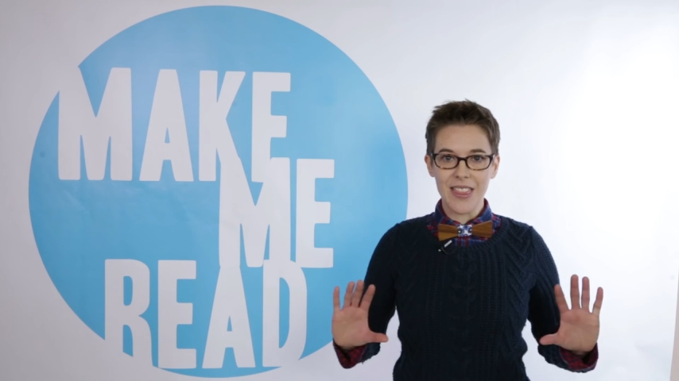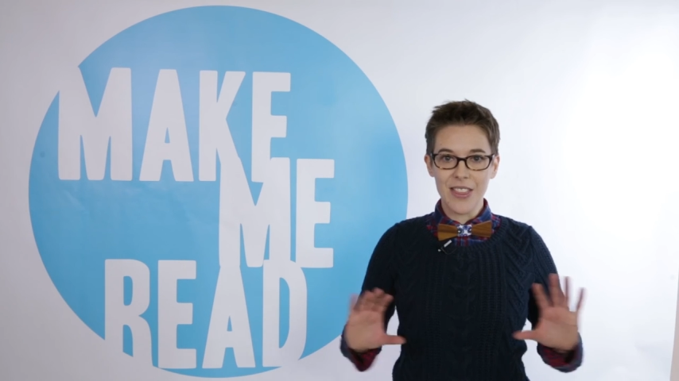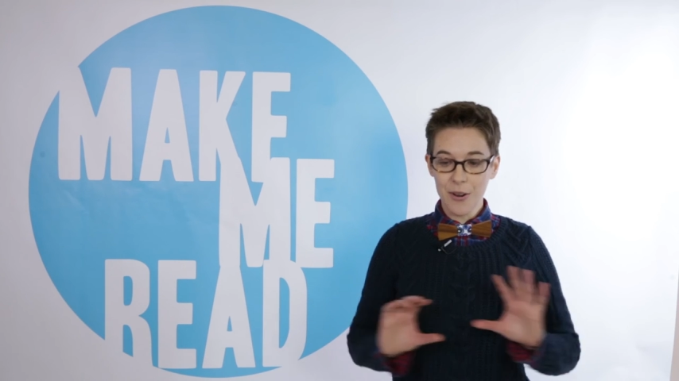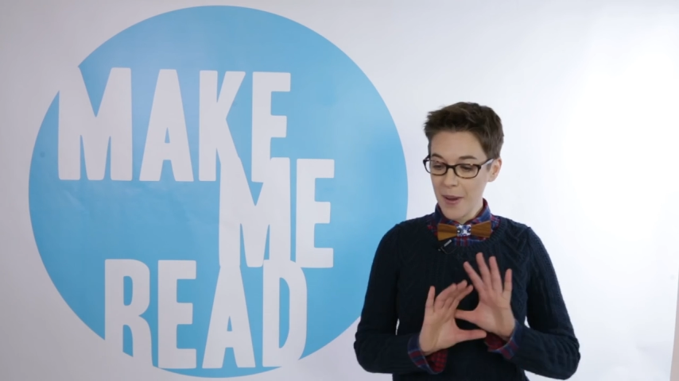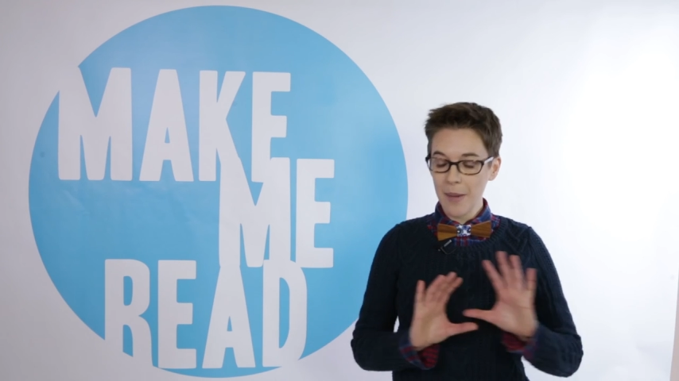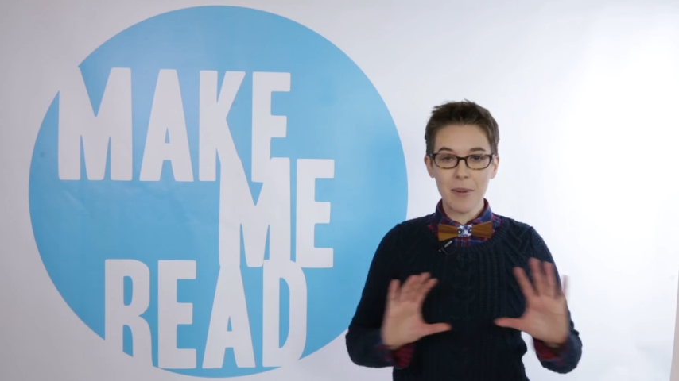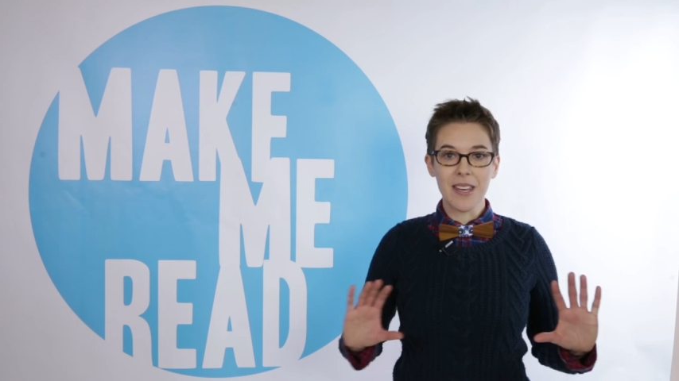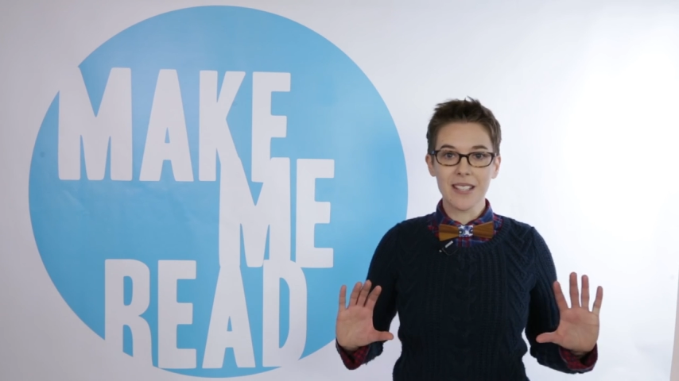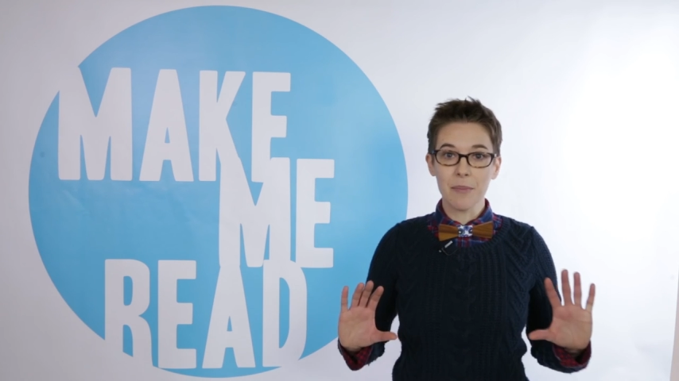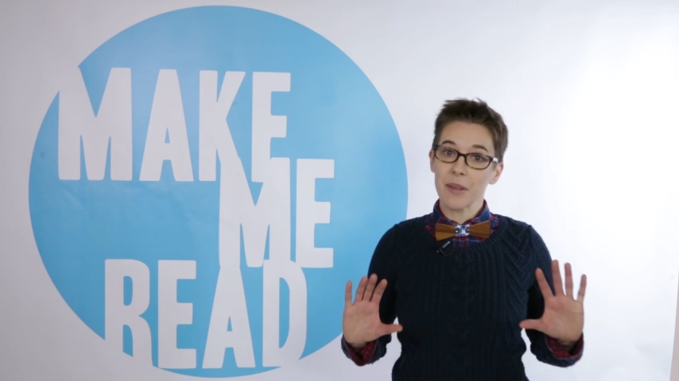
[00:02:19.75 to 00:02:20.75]
There may
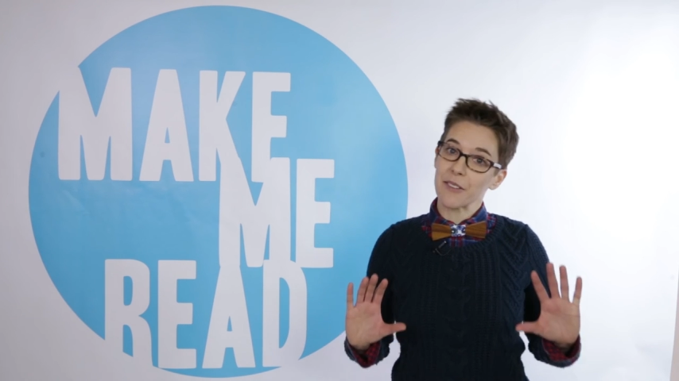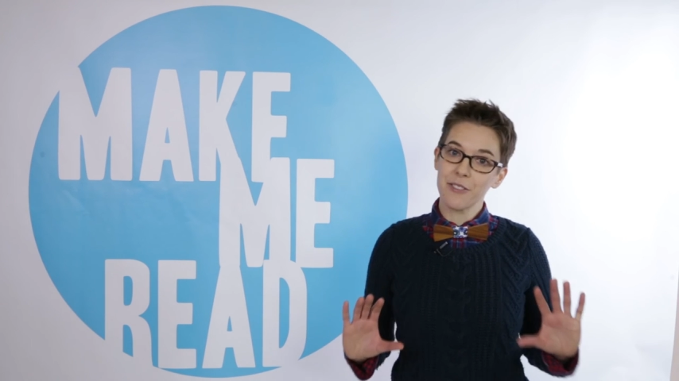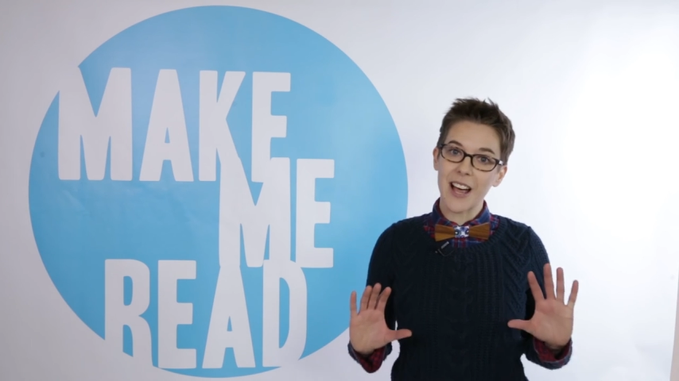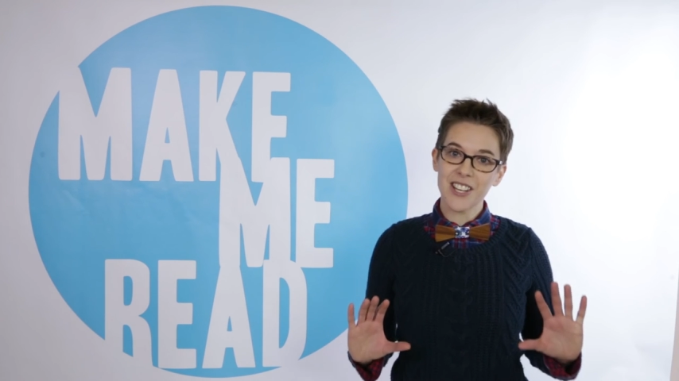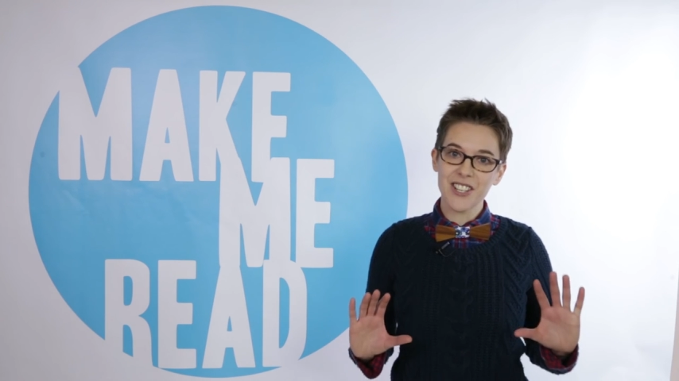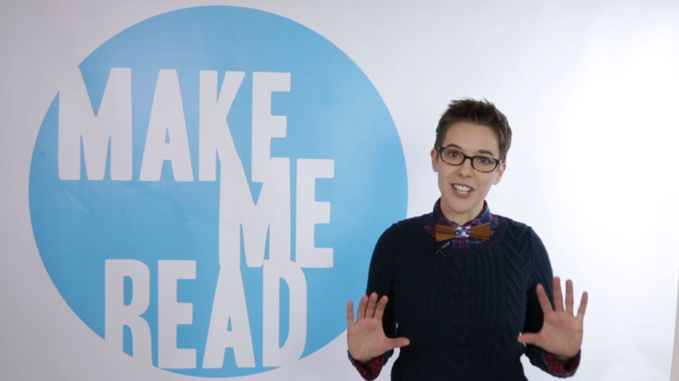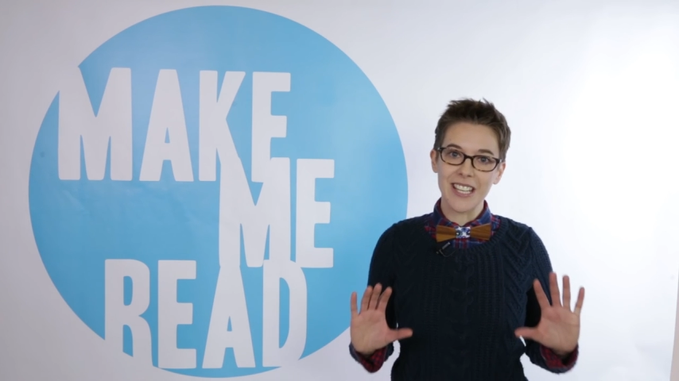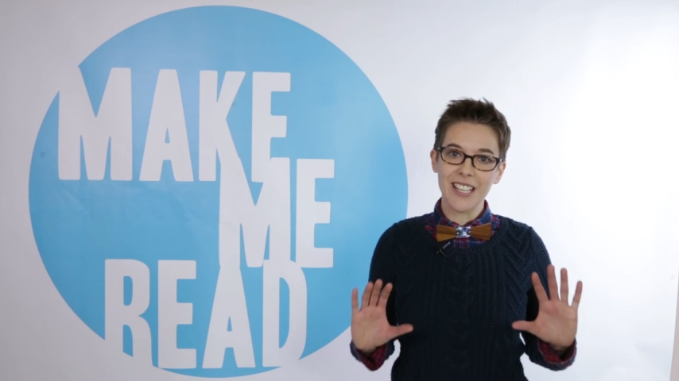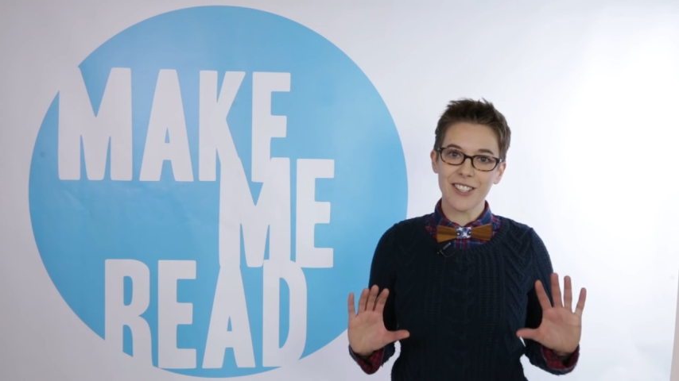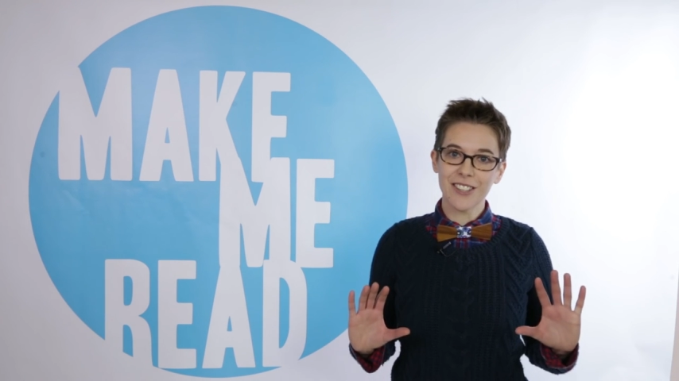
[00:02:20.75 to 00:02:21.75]
be something flashing
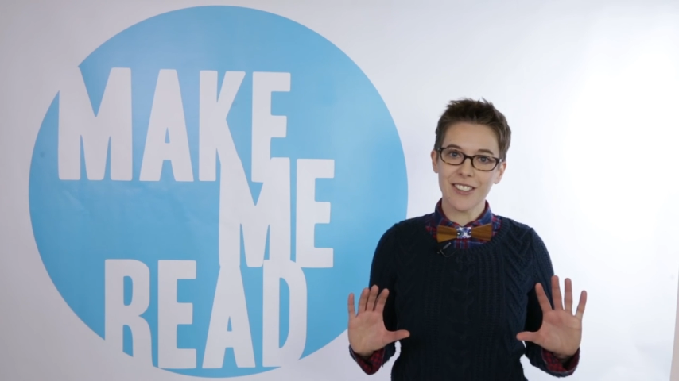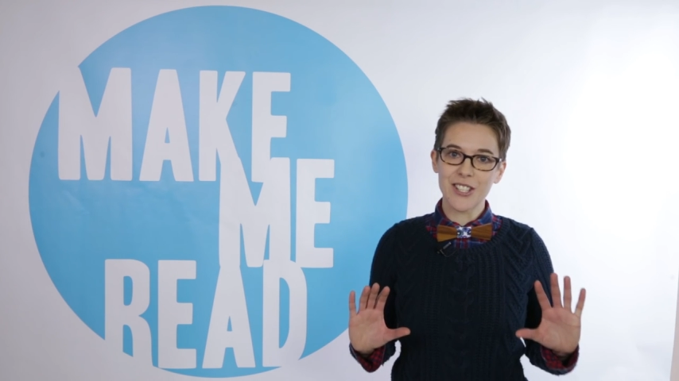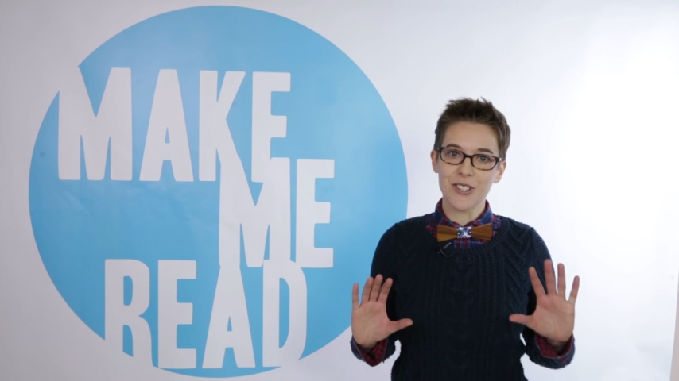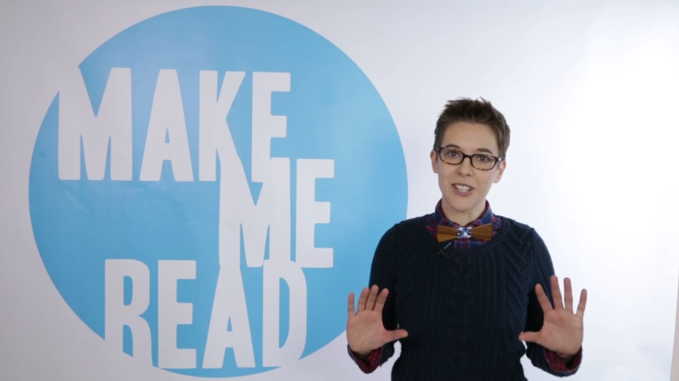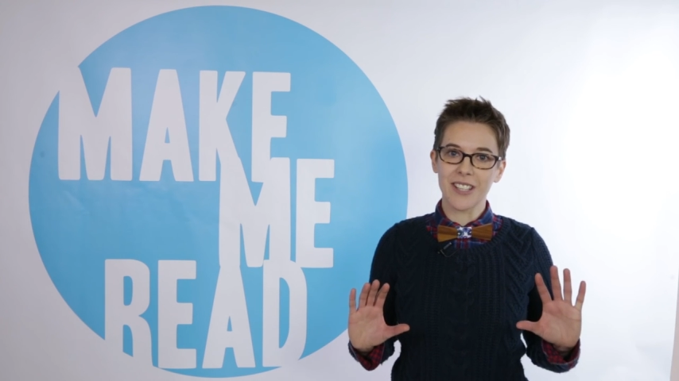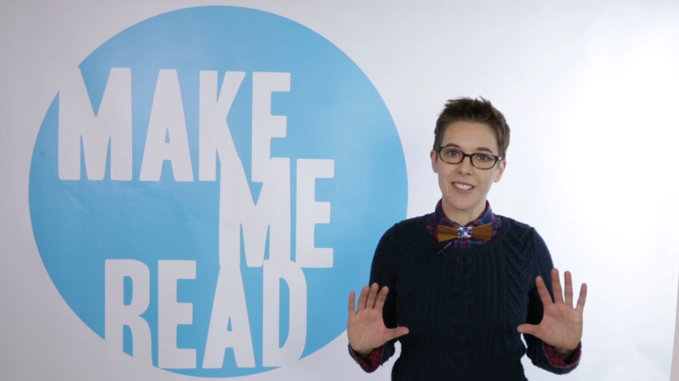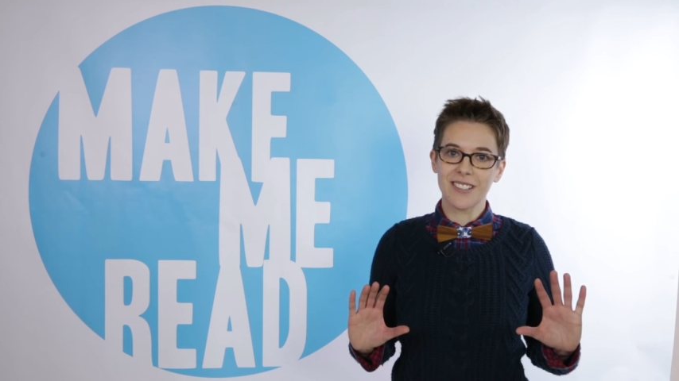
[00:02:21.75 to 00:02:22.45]
here that you could